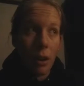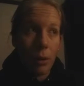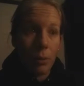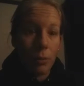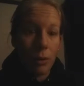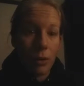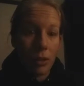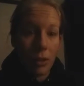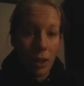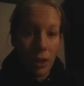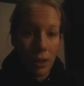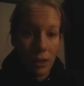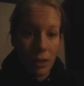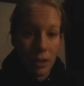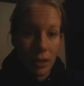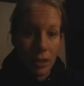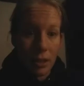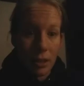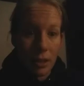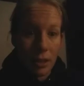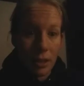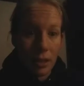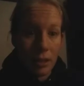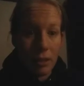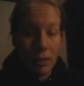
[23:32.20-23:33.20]
I'm
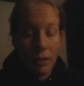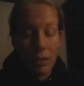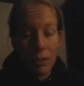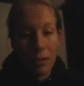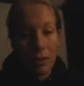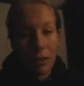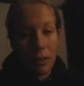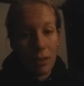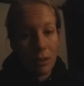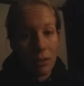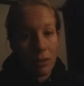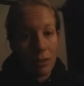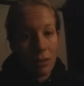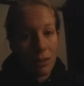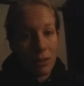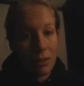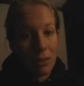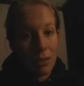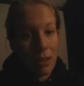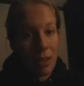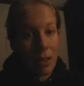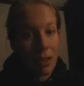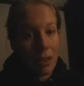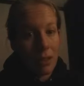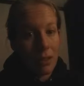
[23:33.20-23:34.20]
realizing that there's
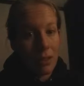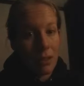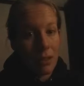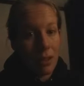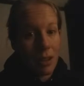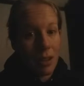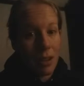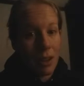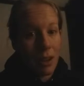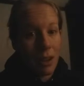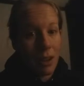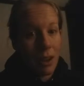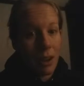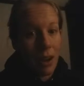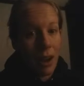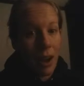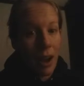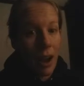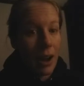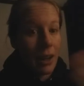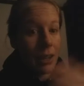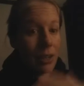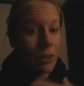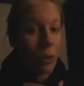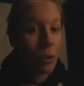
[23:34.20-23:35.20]
things that
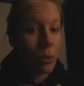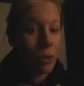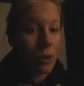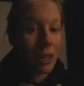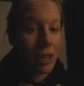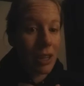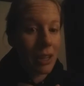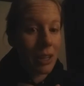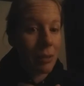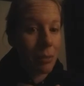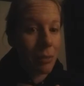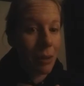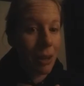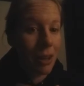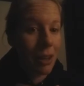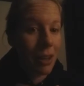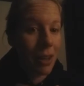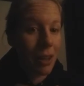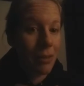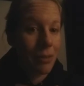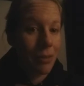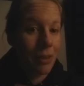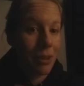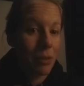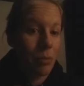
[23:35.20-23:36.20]
I don't need in my
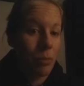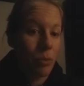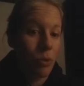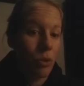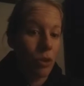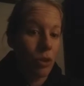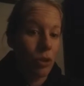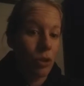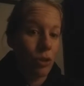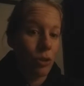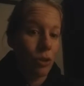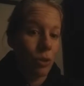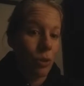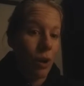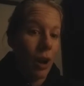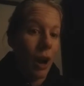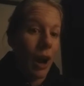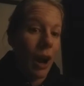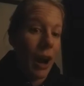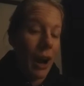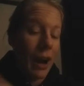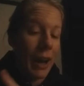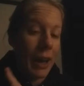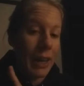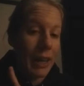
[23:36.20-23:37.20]
life anymore, so
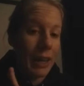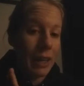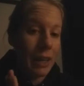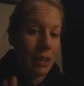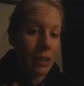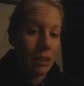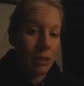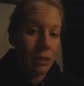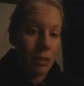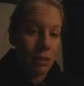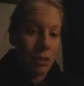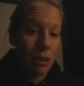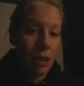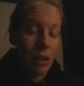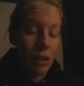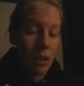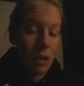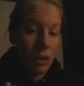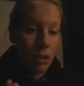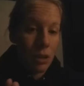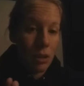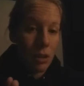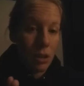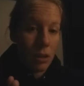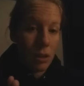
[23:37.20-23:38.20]
I can
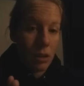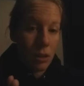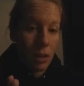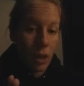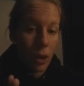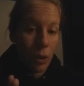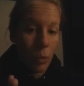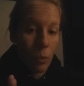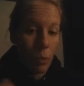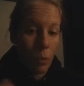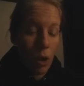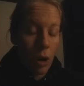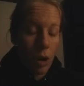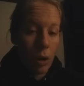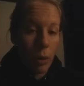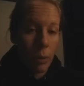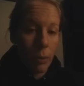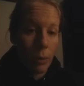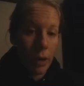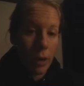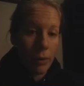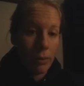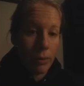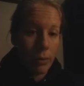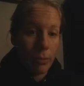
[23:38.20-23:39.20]
walk
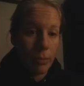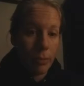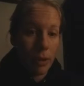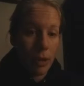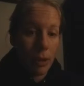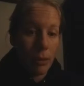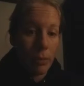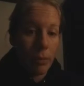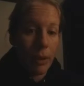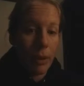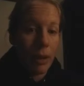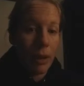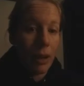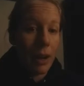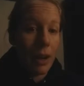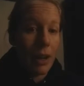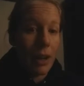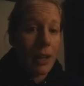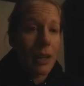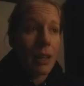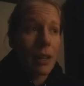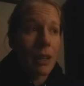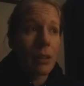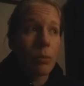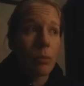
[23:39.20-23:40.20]
away from them, and
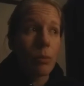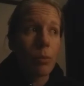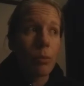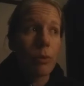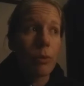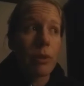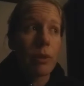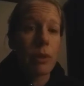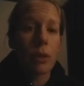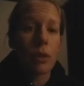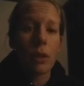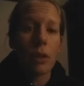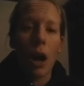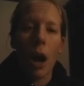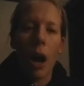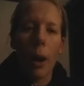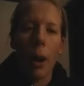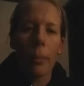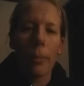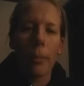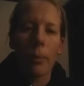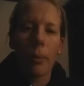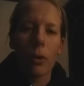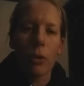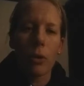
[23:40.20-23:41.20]
I can
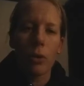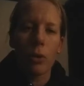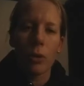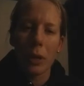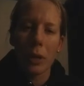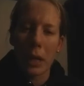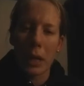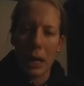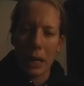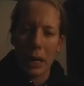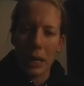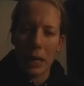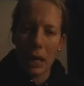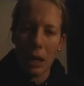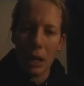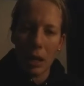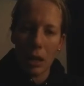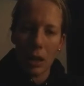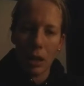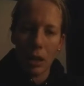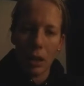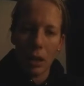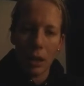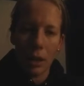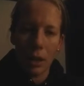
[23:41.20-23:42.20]
stop
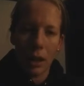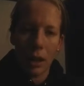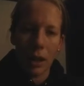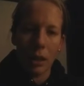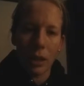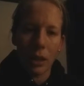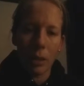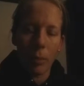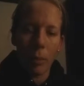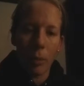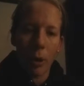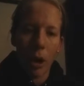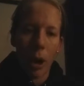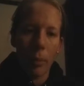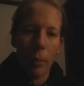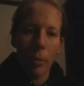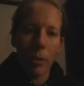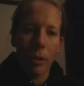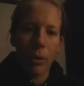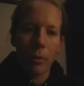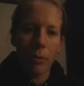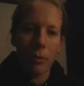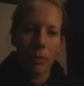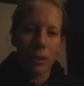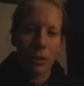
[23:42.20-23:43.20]
creating like the
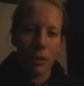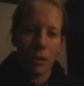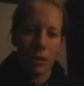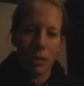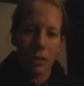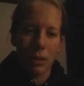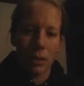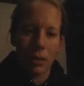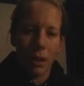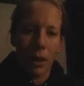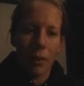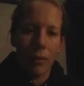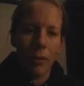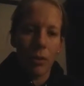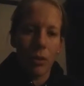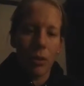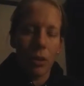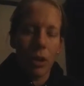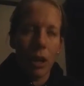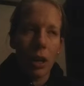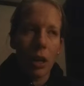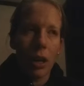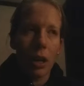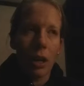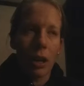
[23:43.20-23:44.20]
problems and the
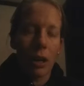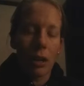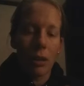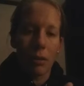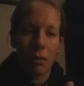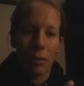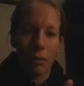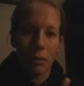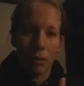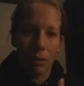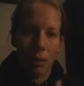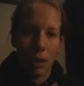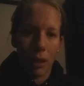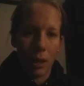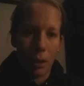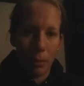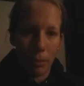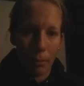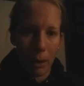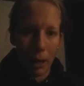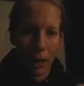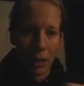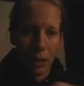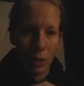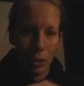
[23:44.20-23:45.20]
suffering in like
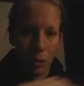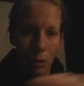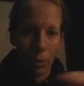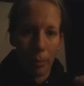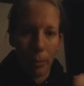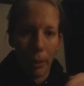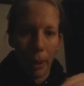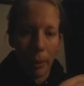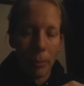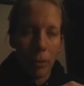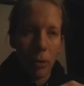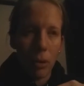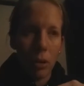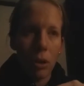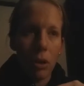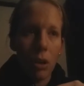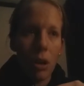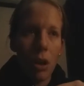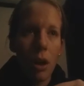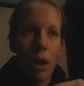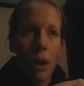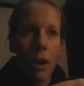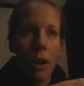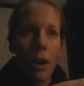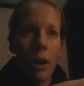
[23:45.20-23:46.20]
my little bubble.